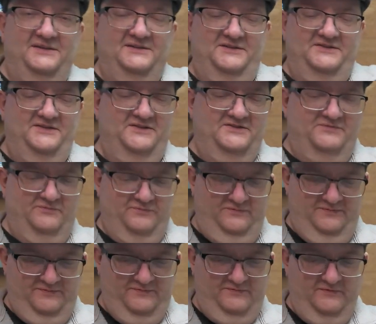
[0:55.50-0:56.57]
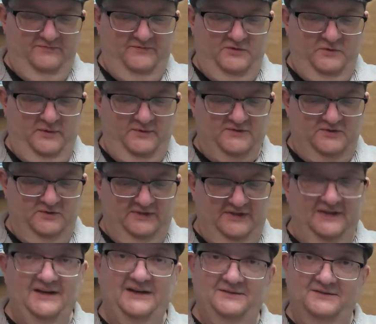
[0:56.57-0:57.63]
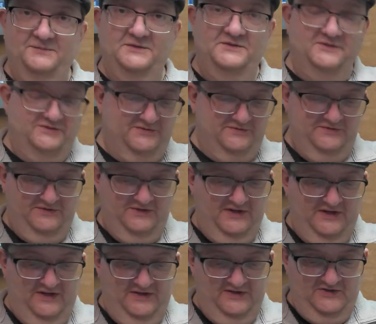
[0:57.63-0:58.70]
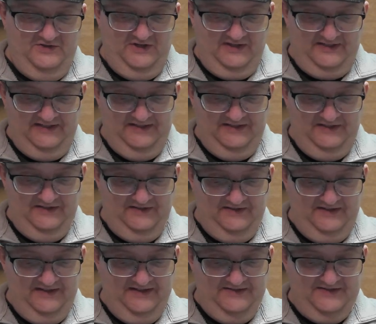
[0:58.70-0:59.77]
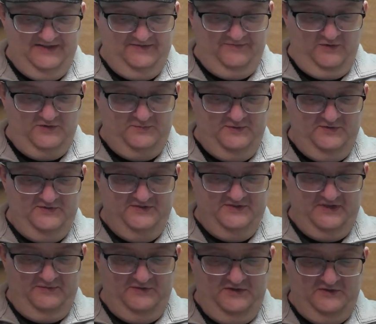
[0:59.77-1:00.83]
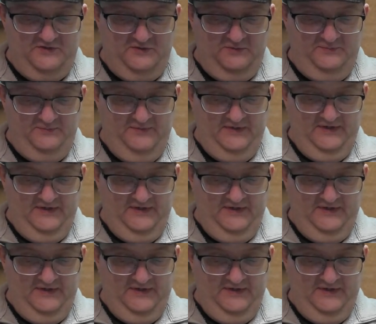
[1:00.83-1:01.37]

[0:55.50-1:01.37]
At least that's the review I was looking at. Let me just check in here. Yeah, it says first produced in 72.